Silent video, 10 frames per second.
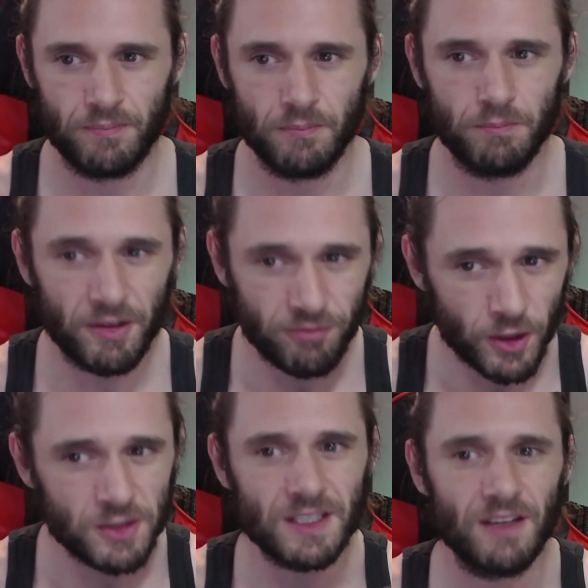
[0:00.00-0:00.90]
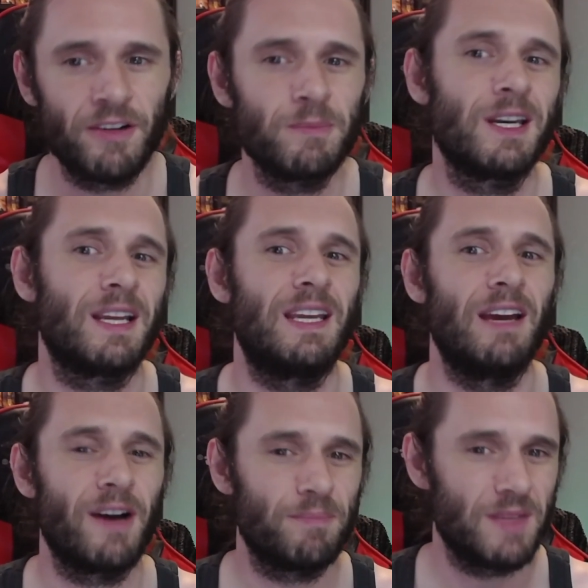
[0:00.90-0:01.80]
But first, if I'm going to give
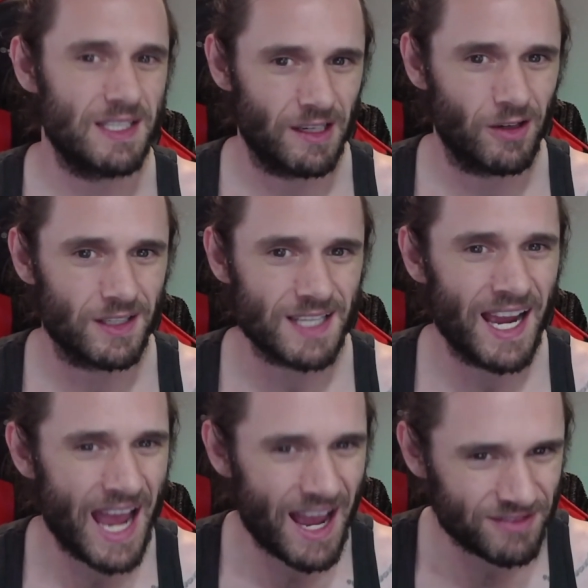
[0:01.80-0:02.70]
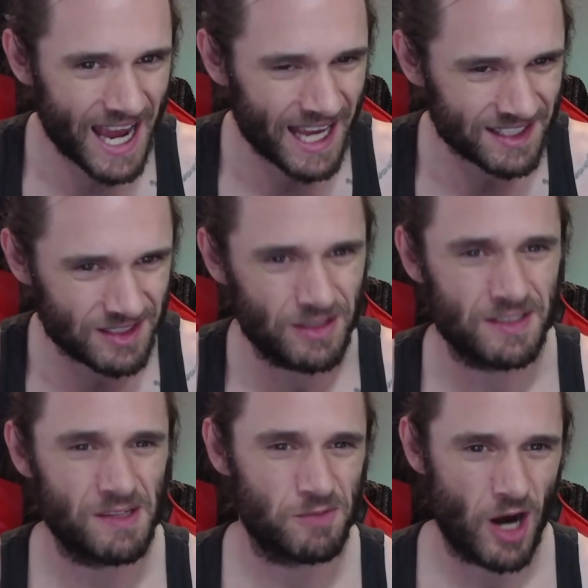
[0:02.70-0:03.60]
up these secrets, I have to ask you to
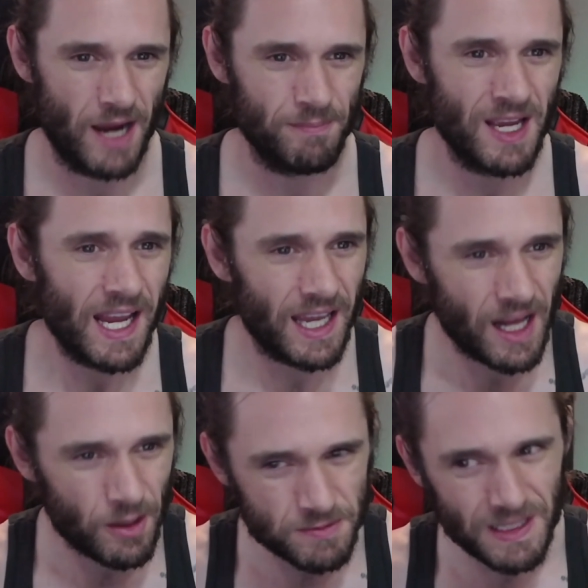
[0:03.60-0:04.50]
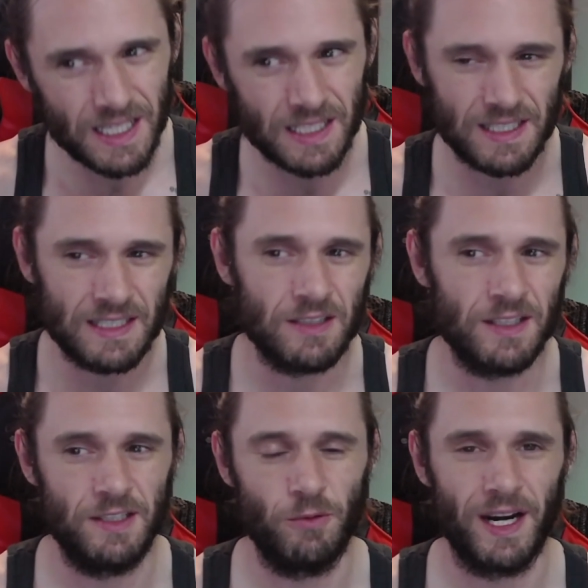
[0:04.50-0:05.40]
subscribe. It helps me continue to
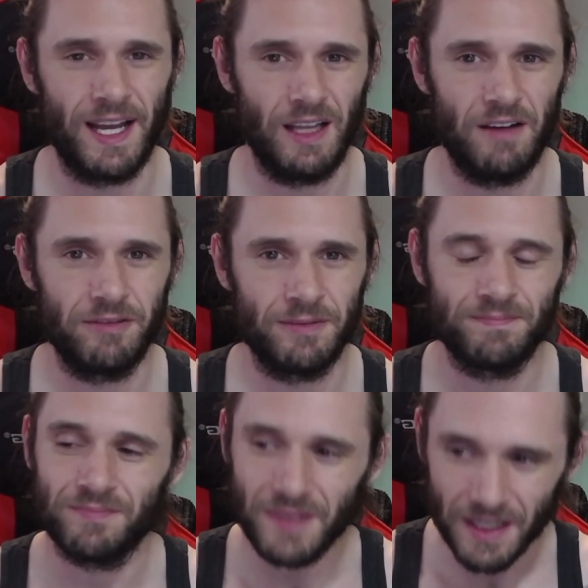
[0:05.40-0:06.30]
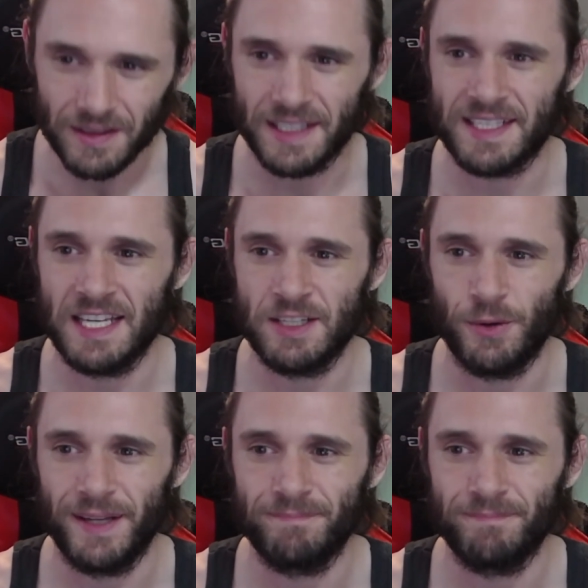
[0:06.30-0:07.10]
do what I love. Let's get to it.